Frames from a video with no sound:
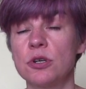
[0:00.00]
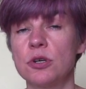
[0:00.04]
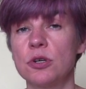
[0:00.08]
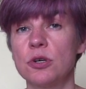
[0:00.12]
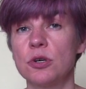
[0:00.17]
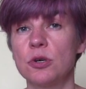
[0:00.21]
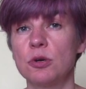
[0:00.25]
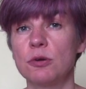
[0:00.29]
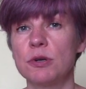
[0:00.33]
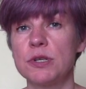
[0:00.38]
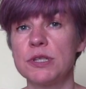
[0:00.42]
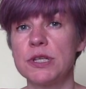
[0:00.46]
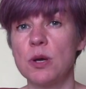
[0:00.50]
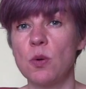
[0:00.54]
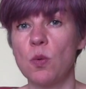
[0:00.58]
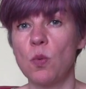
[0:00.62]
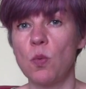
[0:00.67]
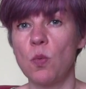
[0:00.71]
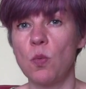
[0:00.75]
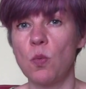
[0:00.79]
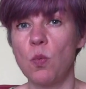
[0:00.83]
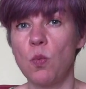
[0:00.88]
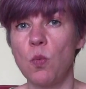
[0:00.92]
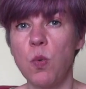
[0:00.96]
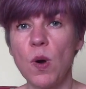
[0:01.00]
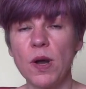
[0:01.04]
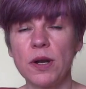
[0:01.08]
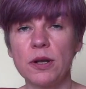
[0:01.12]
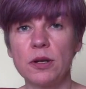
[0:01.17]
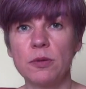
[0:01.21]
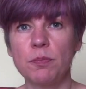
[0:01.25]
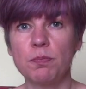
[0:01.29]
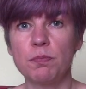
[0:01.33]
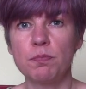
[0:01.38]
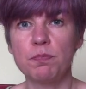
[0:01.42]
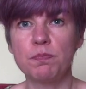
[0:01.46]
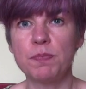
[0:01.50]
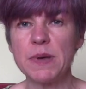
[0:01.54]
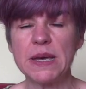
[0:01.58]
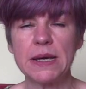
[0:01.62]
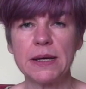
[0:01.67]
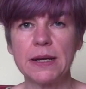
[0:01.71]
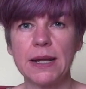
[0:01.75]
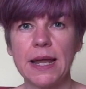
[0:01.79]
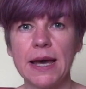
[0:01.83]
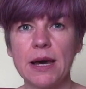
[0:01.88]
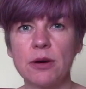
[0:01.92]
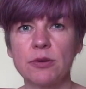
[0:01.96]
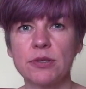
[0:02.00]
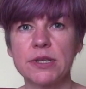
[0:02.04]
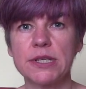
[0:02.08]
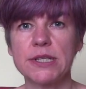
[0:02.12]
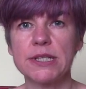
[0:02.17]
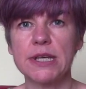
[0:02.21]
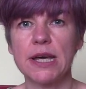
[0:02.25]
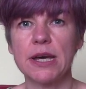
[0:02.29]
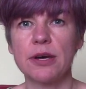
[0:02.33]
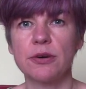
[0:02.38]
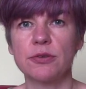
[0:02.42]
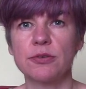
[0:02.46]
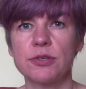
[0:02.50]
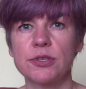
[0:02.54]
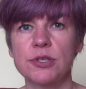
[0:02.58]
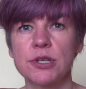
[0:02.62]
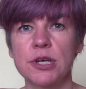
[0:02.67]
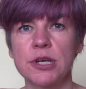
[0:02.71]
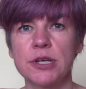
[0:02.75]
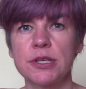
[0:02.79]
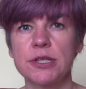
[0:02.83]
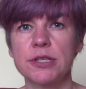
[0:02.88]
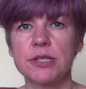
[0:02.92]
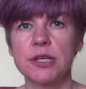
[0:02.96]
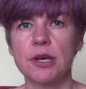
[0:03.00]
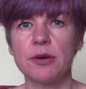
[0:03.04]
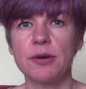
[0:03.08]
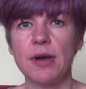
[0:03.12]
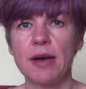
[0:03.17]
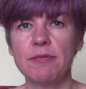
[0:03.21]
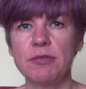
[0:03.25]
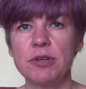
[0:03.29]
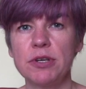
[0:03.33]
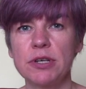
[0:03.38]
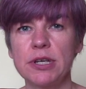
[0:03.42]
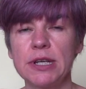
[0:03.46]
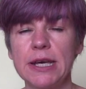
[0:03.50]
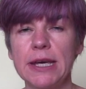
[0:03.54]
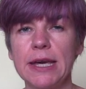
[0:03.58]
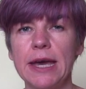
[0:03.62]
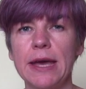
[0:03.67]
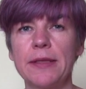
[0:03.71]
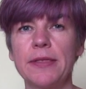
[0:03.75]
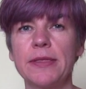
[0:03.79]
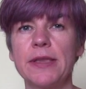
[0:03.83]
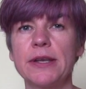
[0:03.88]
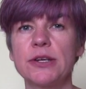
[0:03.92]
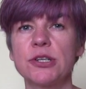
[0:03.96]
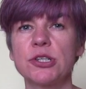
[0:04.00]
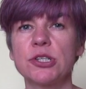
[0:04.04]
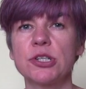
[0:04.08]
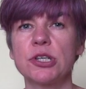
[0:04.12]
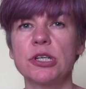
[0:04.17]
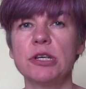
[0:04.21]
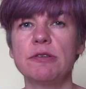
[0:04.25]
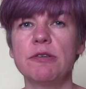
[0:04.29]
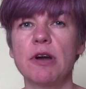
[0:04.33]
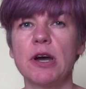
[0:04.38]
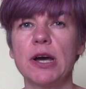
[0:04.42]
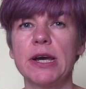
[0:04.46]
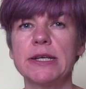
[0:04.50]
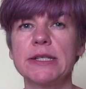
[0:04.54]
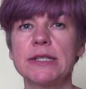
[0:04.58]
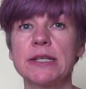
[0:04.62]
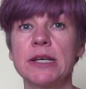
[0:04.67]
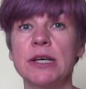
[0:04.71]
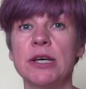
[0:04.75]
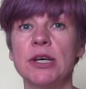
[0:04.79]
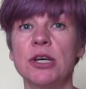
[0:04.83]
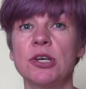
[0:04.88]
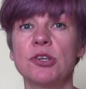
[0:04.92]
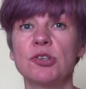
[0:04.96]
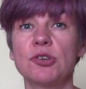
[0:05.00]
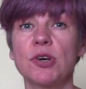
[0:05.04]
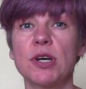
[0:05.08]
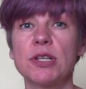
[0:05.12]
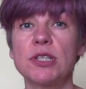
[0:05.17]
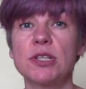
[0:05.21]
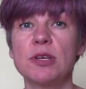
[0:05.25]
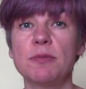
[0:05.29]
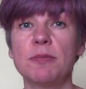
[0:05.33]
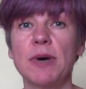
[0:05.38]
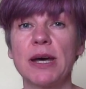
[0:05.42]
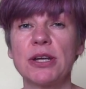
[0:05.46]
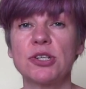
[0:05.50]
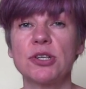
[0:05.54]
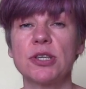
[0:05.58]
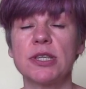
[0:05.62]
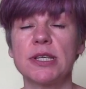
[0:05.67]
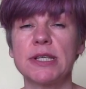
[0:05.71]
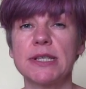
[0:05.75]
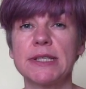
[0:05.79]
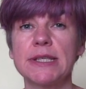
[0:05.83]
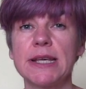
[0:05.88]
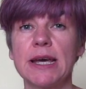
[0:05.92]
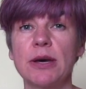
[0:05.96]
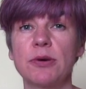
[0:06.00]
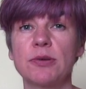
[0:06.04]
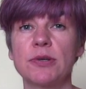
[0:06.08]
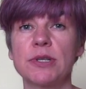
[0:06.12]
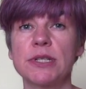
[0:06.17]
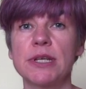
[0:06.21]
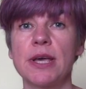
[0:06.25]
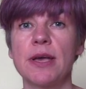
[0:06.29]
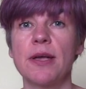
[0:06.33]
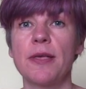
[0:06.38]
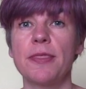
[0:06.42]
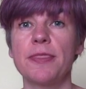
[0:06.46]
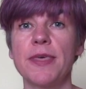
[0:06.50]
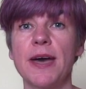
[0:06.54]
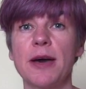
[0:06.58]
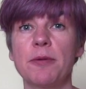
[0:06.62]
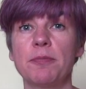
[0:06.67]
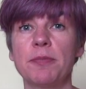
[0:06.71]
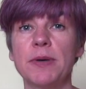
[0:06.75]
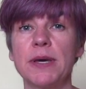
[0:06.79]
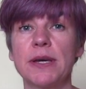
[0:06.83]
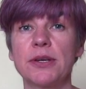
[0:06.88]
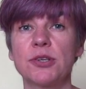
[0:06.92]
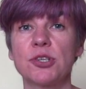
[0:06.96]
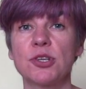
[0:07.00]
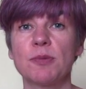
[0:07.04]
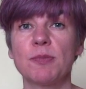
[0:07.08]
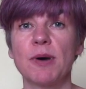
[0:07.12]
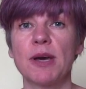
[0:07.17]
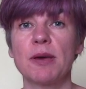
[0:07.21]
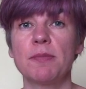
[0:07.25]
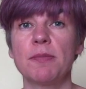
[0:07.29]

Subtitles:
Or is it one big loud sound? So have a look at it again, then shut your eyes. Try to imagine the sound that picture might